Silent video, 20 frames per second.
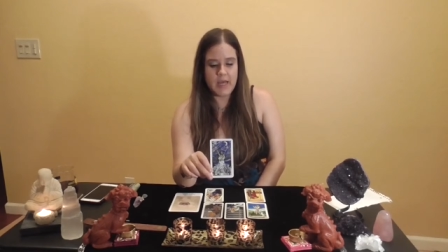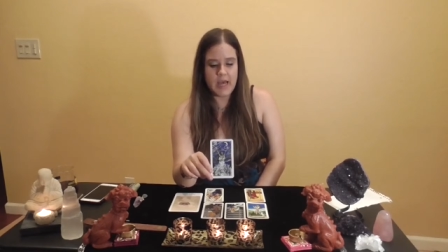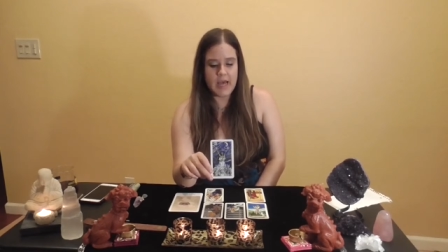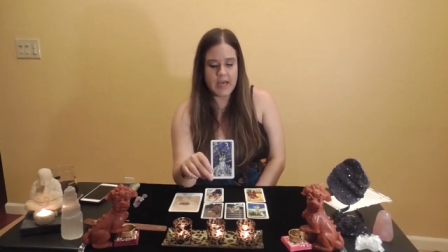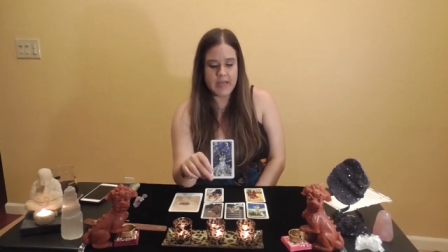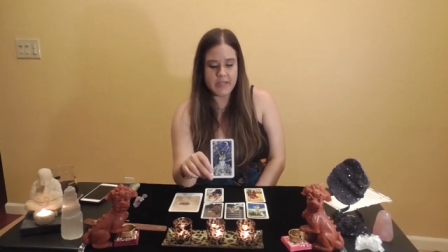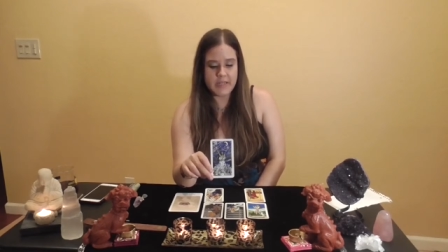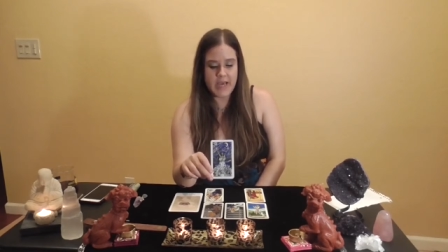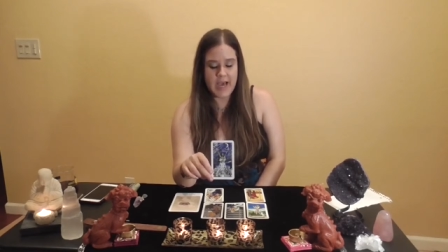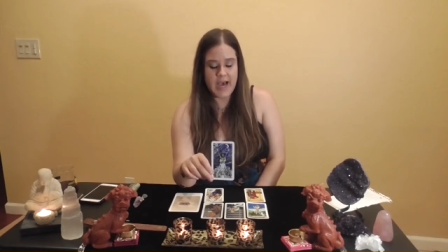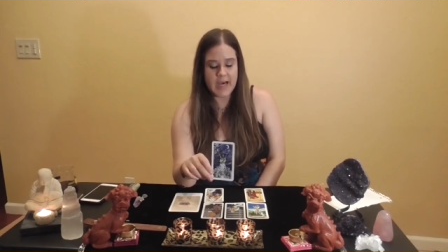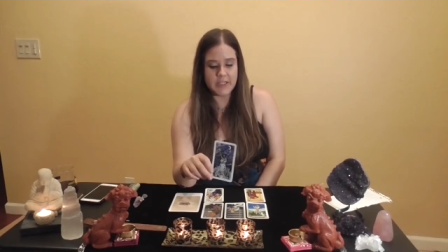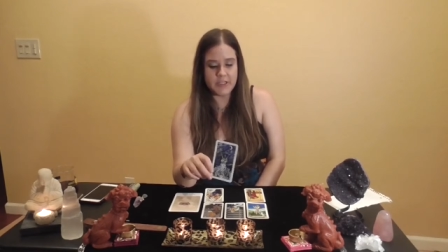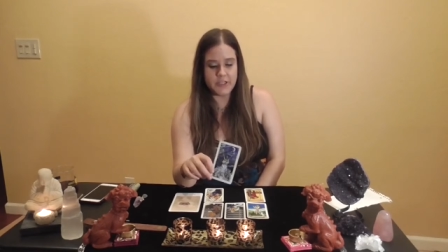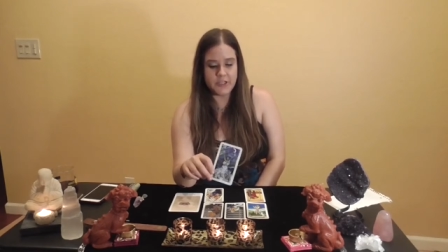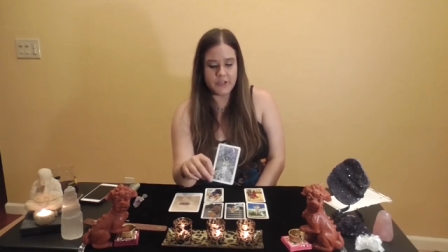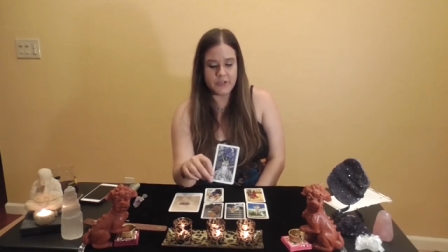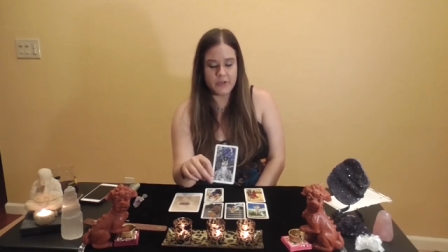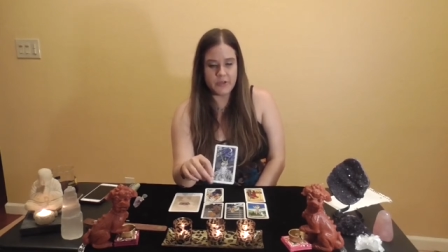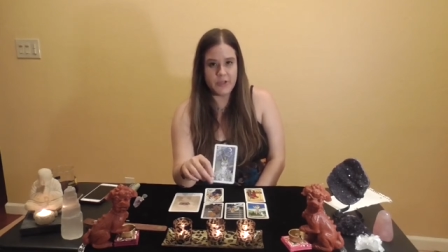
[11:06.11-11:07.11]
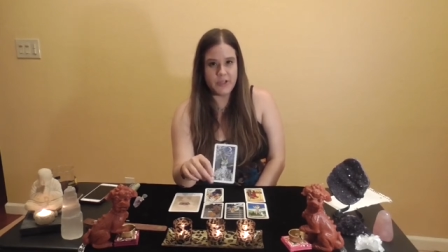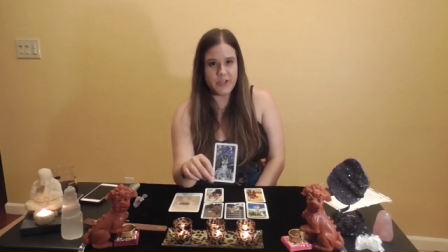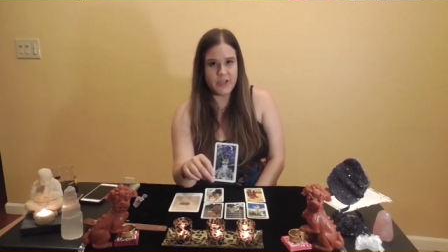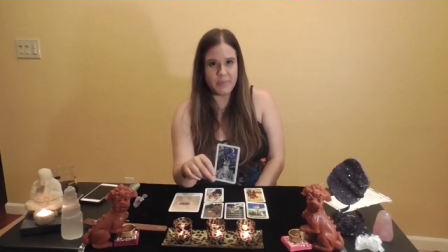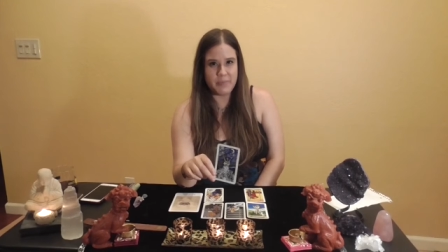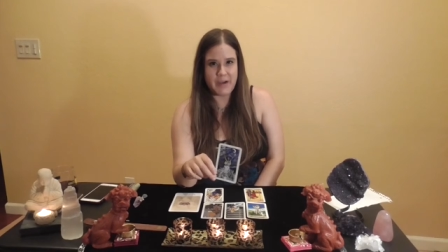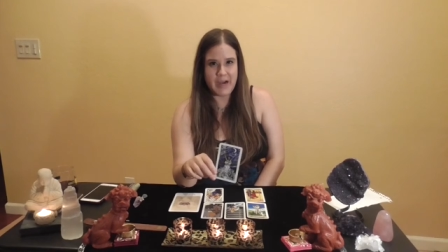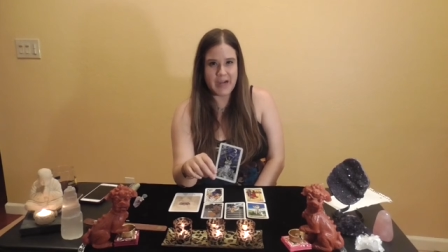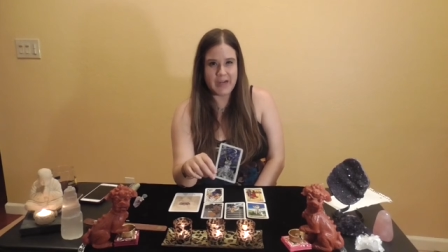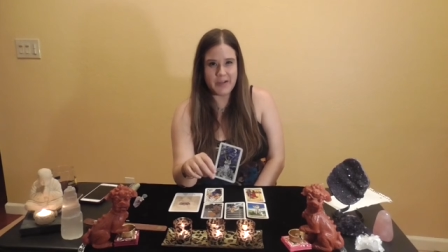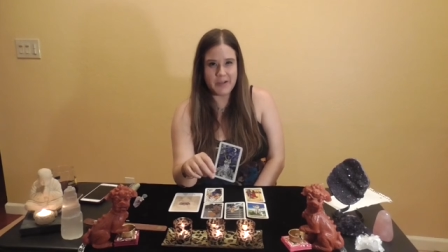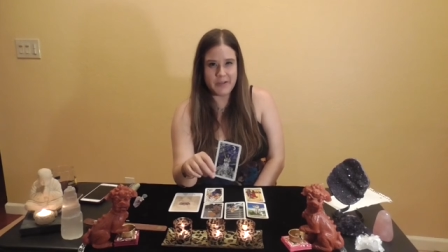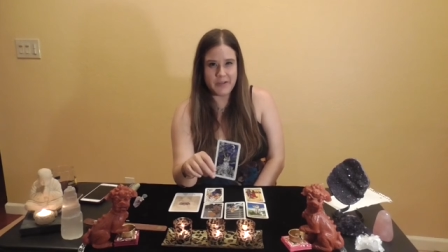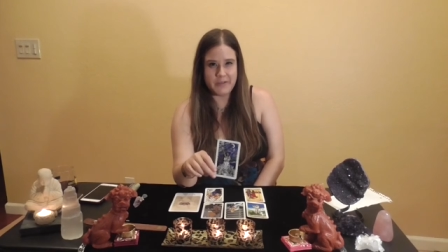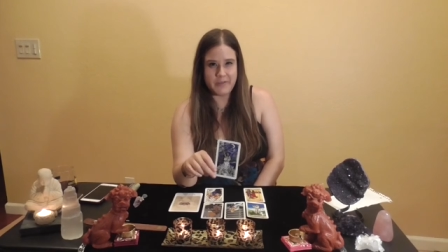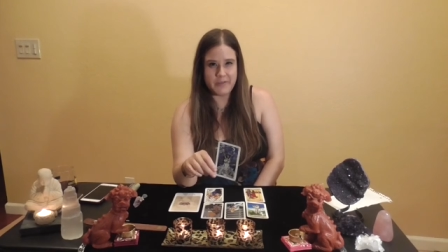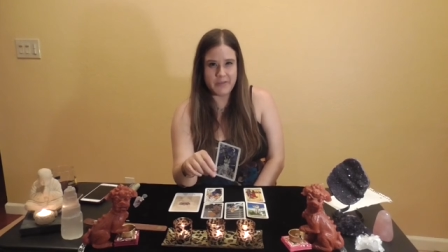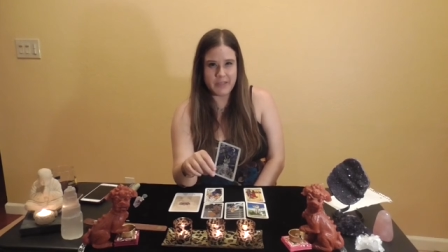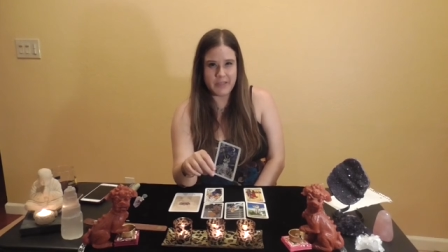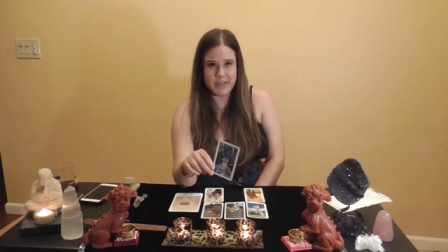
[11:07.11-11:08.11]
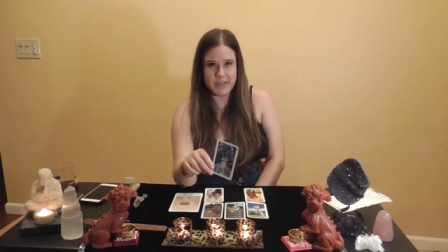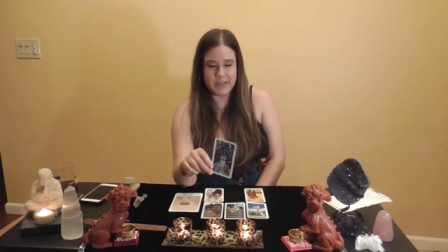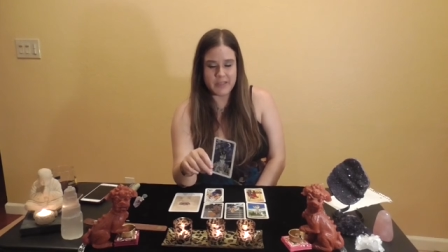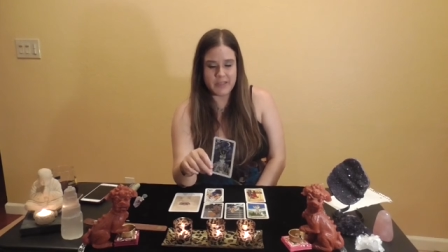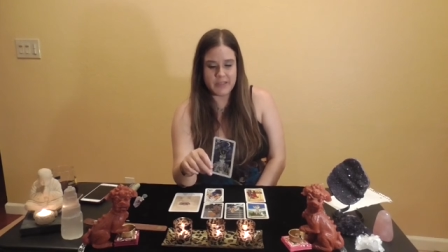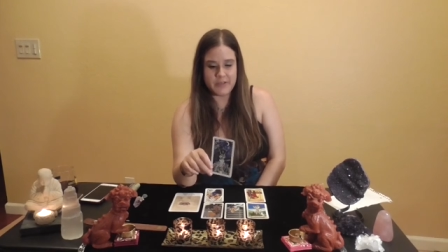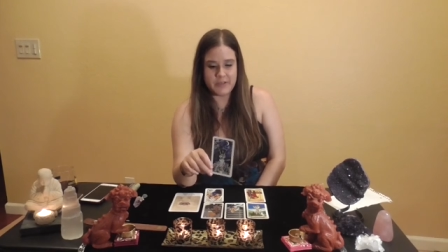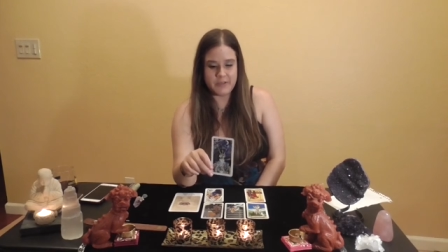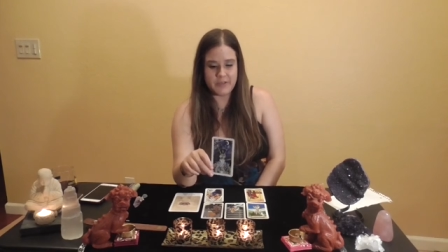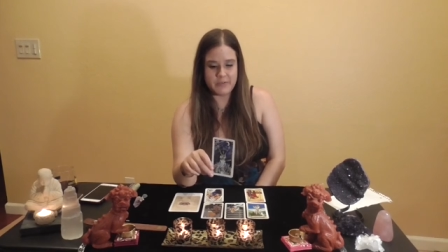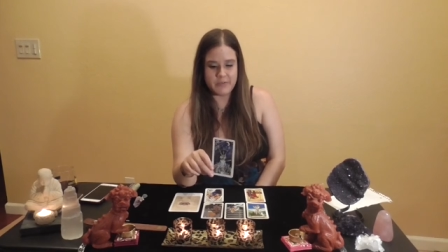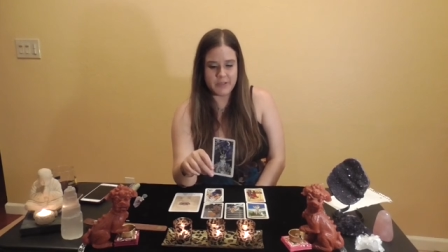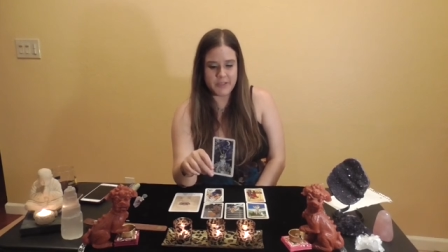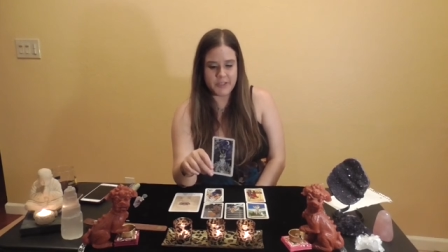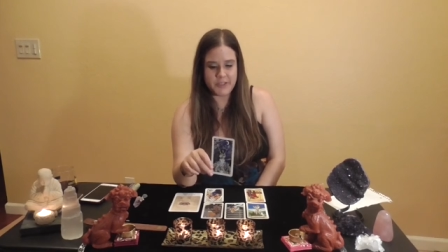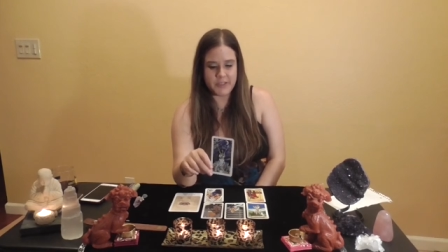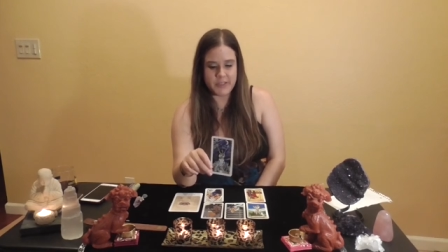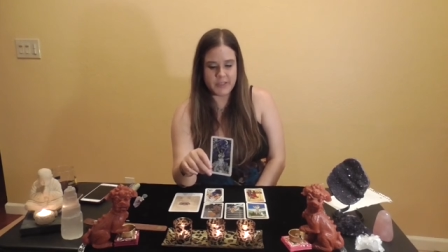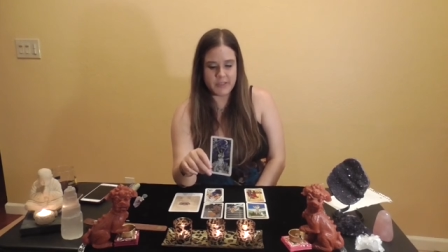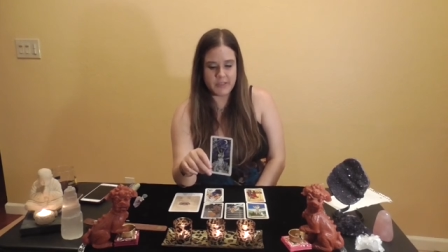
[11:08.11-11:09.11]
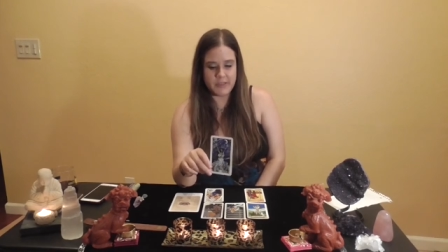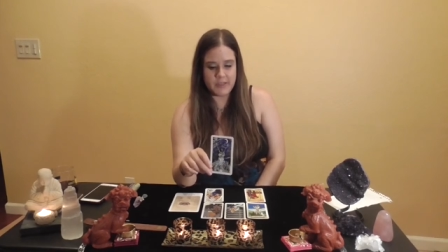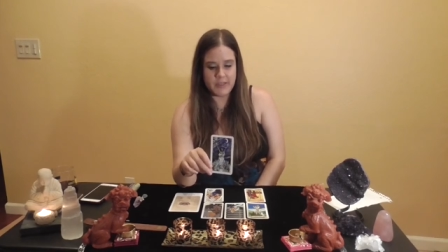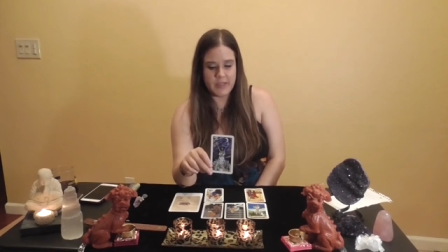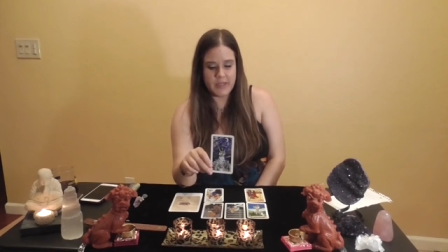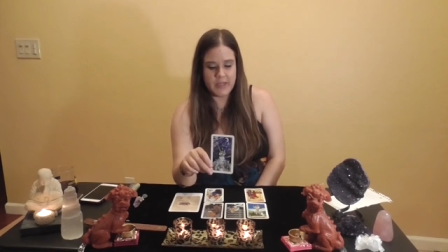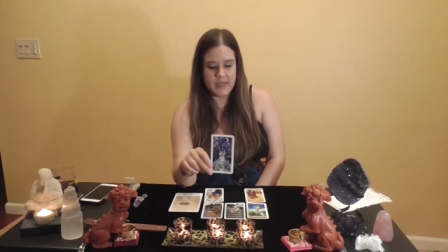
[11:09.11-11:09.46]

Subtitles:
And yeah, just turning your back on your feelings and intuition.